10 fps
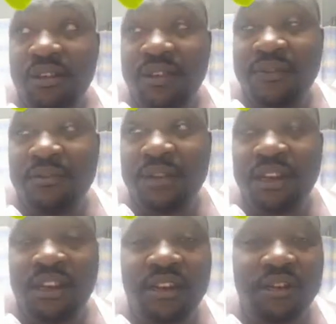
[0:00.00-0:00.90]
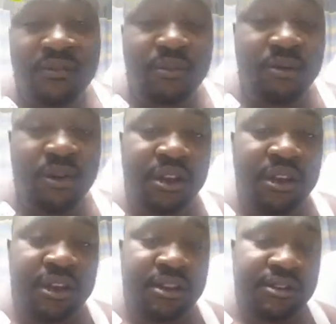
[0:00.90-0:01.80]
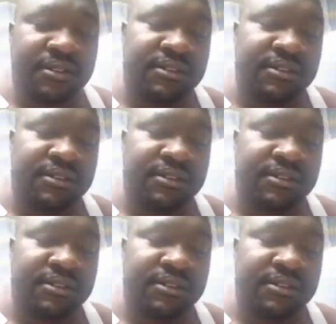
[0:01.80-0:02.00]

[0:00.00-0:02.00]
after midnight from work and